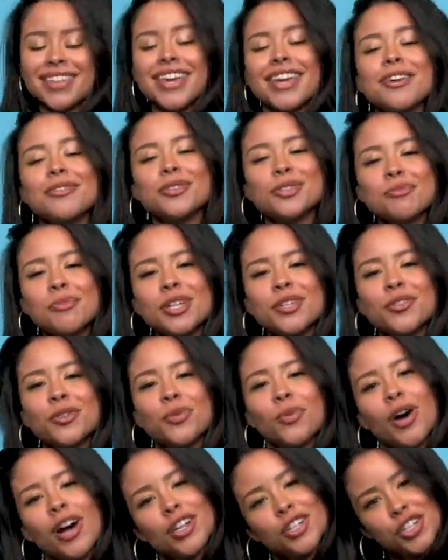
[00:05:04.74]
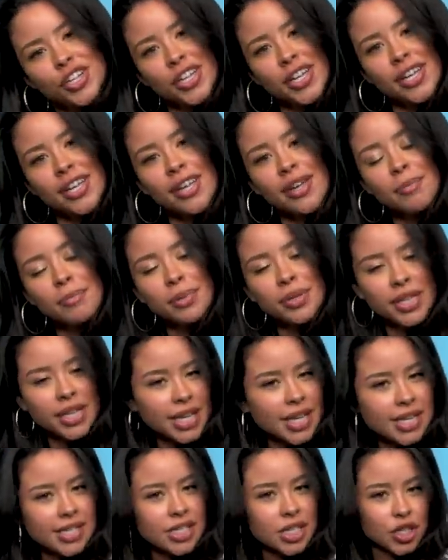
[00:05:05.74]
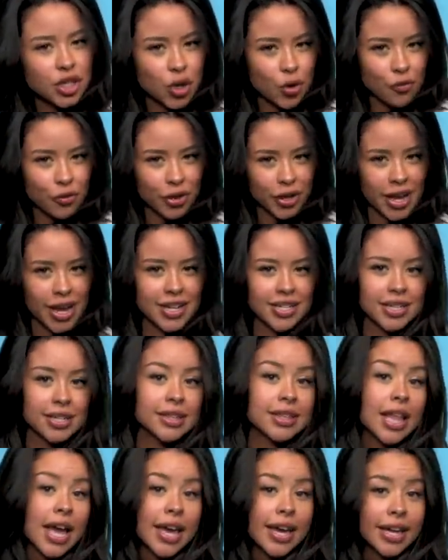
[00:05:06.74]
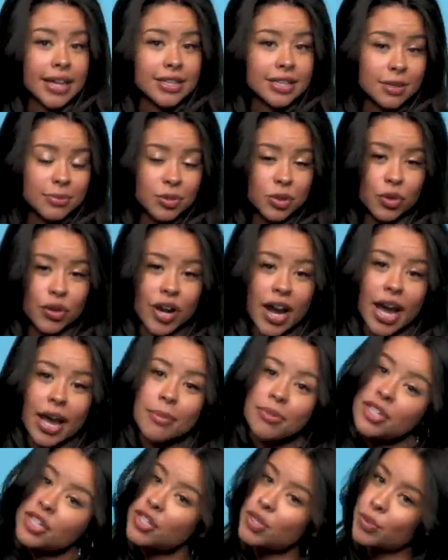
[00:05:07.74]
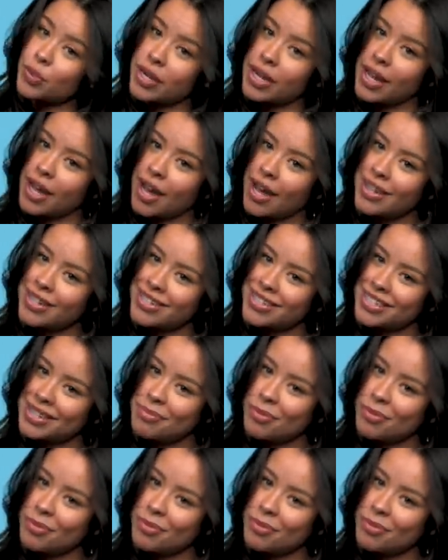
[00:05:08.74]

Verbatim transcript: Thank you so much for watching. Please don't forget to like and subscribe to Sweety High to see